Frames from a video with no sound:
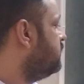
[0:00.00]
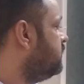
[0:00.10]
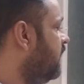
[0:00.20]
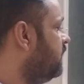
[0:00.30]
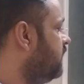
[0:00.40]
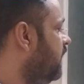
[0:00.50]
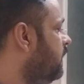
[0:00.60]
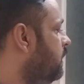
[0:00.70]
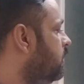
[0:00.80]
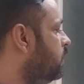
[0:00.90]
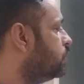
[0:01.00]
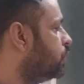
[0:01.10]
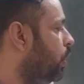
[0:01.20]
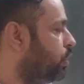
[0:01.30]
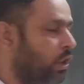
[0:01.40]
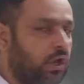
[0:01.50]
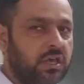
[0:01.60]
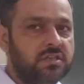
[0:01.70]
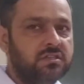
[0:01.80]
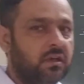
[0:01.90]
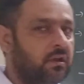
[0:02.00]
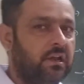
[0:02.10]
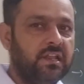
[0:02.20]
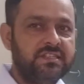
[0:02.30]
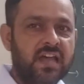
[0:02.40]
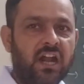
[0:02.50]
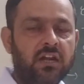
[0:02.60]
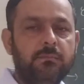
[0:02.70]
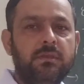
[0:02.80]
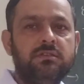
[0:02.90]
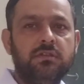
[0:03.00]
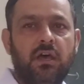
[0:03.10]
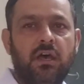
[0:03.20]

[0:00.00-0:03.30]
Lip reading: turtle, tortoise, lizard means